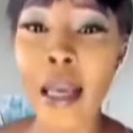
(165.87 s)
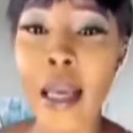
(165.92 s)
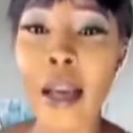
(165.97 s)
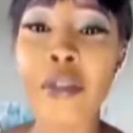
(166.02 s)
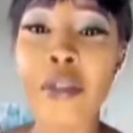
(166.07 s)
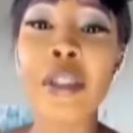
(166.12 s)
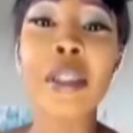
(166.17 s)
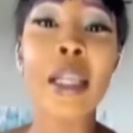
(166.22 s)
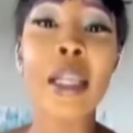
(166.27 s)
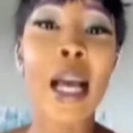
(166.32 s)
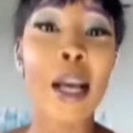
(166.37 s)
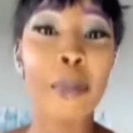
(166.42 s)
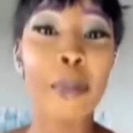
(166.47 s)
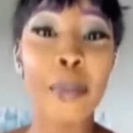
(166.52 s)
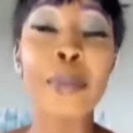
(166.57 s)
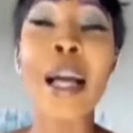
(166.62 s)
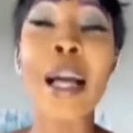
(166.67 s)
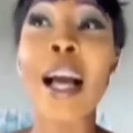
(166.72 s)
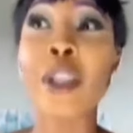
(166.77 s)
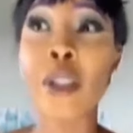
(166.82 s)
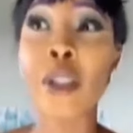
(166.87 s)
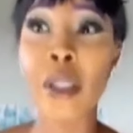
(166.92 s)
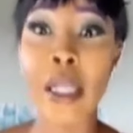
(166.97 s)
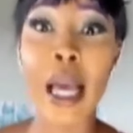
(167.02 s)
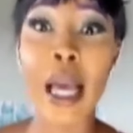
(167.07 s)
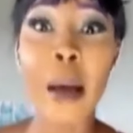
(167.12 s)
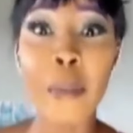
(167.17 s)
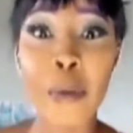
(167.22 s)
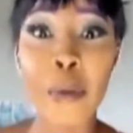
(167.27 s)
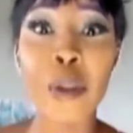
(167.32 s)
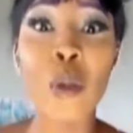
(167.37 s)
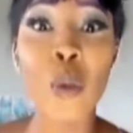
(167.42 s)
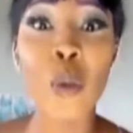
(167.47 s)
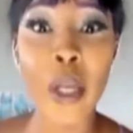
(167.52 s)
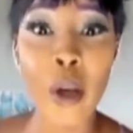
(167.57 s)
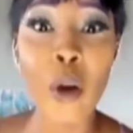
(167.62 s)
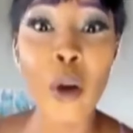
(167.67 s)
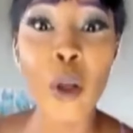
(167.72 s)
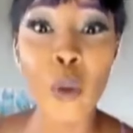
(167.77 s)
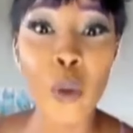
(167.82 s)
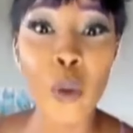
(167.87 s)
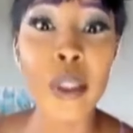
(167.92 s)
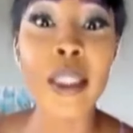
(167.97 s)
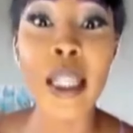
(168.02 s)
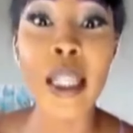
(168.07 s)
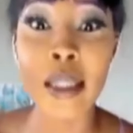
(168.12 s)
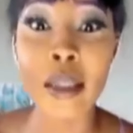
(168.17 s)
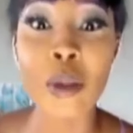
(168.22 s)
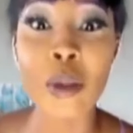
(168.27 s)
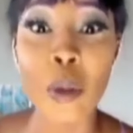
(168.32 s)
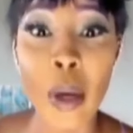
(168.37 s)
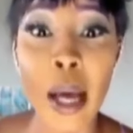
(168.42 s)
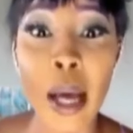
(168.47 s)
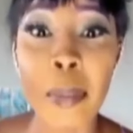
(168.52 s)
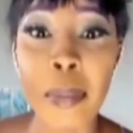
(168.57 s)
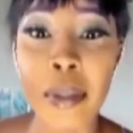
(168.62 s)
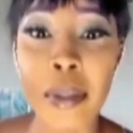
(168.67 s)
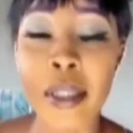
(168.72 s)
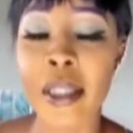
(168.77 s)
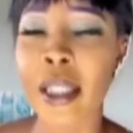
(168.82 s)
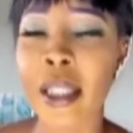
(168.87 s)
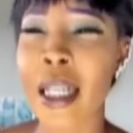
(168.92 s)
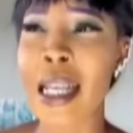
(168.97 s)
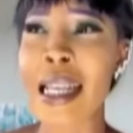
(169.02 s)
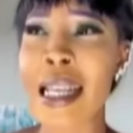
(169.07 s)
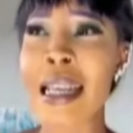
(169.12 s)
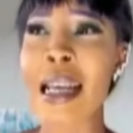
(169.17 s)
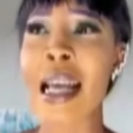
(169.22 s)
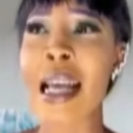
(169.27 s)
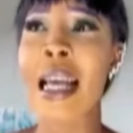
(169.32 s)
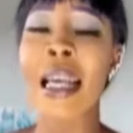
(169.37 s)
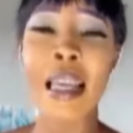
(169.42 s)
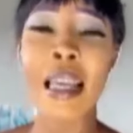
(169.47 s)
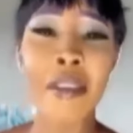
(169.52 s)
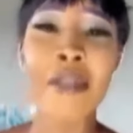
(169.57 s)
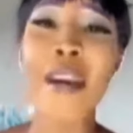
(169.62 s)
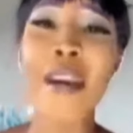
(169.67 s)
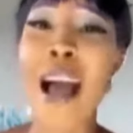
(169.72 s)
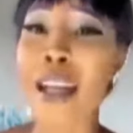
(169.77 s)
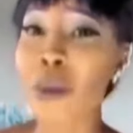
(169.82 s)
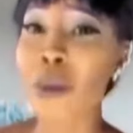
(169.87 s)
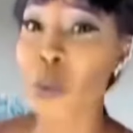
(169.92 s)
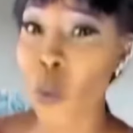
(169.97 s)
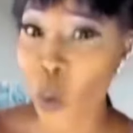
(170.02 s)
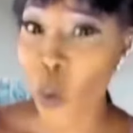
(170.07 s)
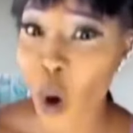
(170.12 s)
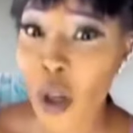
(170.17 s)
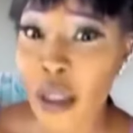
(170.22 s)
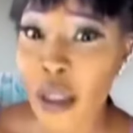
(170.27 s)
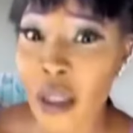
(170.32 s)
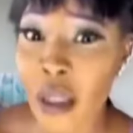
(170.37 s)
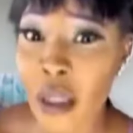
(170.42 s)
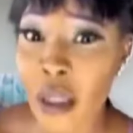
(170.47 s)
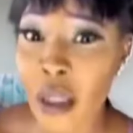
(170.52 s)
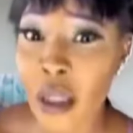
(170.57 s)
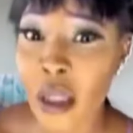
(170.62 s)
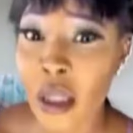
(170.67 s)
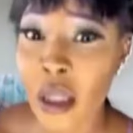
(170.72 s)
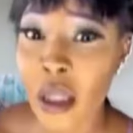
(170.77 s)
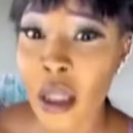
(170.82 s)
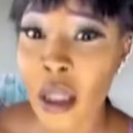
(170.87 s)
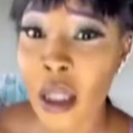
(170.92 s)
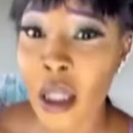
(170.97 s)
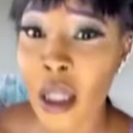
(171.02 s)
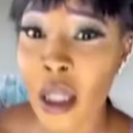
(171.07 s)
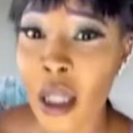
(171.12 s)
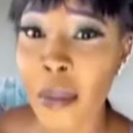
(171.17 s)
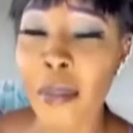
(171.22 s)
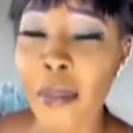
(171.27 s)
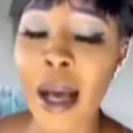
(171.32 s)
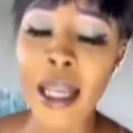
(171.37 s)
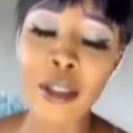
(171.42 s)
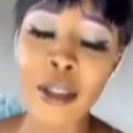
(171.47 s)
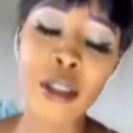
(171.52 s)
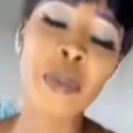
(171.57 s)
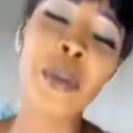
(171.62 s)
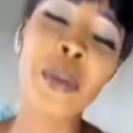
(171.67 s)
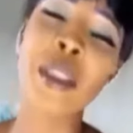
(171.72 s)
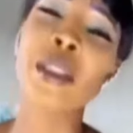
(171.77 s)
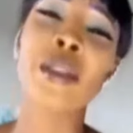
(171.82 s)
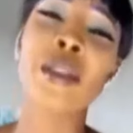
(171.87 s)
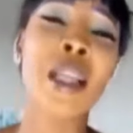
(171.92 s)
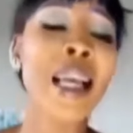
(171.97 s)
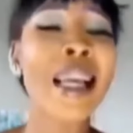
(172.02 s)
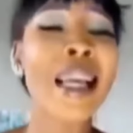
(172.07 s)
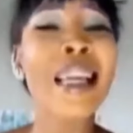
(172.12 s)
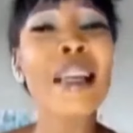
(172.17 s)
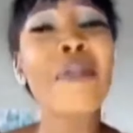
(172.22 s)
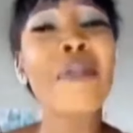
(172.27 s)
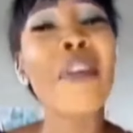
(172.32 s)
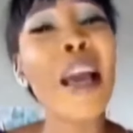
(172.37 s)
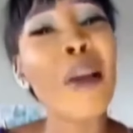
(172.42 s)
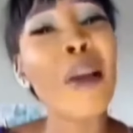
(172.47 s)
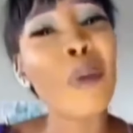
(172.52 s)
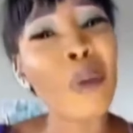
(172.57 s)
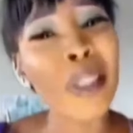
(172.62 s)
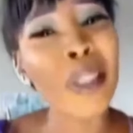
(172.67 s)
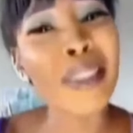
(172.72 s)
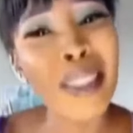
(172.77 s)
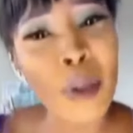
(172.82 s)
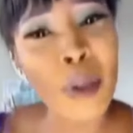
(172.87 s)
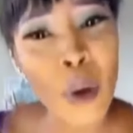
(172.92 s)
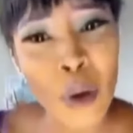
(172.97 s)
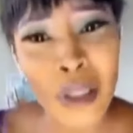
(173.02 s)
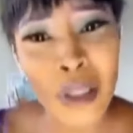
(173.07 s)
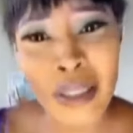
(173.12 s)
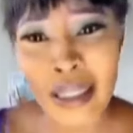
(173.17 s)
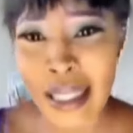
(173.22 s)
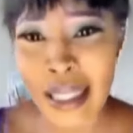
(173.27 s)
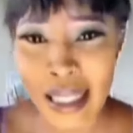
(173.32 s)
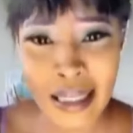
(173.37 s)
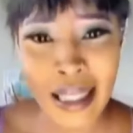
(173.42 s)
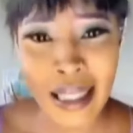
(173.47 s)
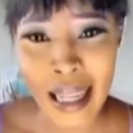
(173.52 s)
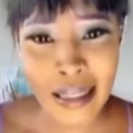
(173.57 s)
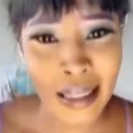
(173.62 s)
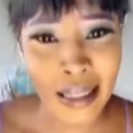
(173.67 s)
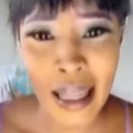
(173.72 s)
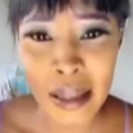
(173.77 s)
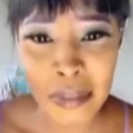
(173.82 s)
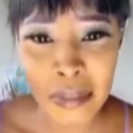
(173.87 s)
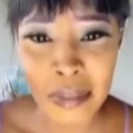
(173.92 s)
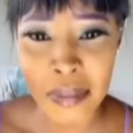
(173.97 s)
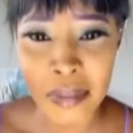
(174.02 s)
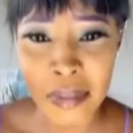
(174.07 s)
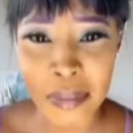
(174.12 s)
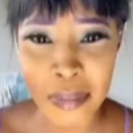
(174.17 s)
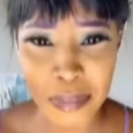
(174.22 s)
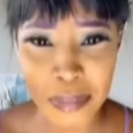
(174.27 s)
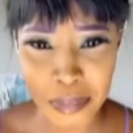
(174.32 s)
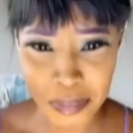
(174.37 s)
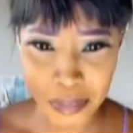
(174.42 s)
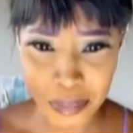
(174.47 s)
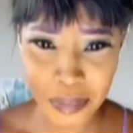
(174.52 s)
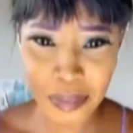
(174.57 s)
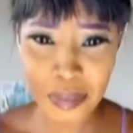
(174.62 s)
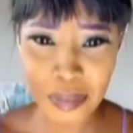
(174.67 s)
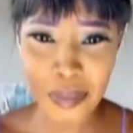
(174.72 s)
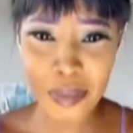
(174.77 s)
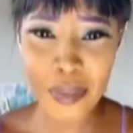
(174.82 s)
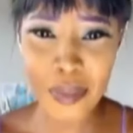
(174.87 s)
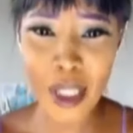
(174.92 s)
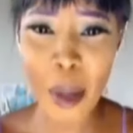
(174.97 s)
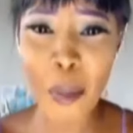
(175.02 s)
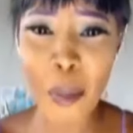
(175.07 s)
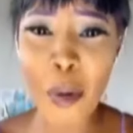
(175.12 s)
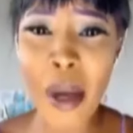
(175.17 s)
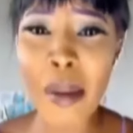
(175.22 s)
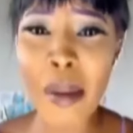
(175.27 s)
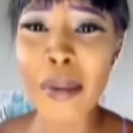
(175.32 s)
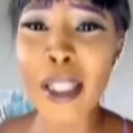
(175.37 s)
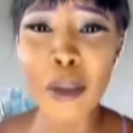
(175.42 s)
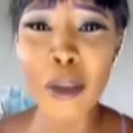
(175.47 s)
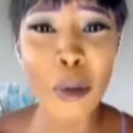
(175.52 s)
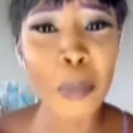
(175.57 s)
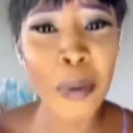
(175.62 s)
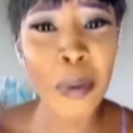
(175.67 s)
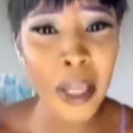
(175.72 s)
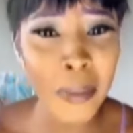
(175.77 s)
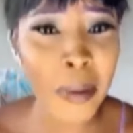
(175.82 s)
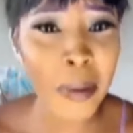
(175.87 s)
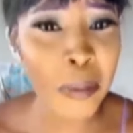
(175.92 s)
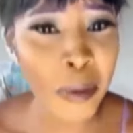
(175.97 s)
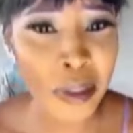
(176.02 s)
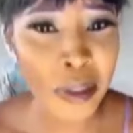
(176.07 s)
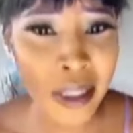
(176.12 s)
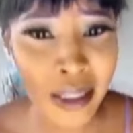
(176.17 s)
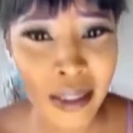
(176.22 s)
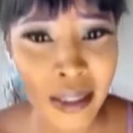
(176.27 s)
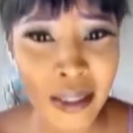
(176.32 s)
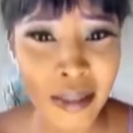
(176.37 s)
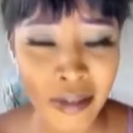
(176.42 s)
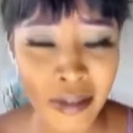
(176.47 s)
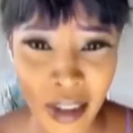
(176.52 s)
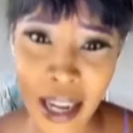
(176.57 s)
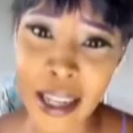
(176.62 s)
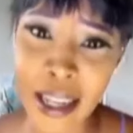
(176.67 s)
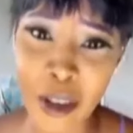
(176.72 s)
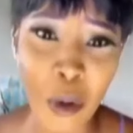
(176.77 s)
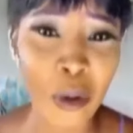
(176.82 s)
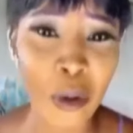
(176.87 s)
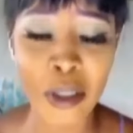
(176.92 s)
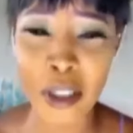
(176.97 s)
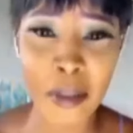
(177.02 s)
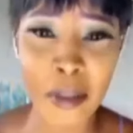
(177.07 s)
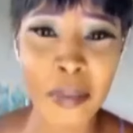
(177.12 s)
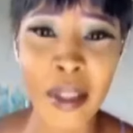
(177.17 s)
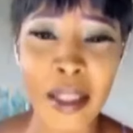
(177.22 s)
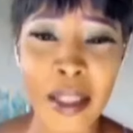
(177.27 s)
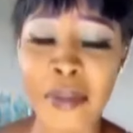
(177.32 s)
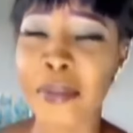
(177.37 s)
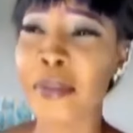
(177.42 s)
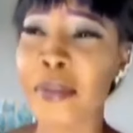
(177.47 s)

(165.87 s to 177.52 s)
everything actually happened the way God wanted it to happen. If I had won my speech, if I win the court case that time, probably go pay me money, right, or something.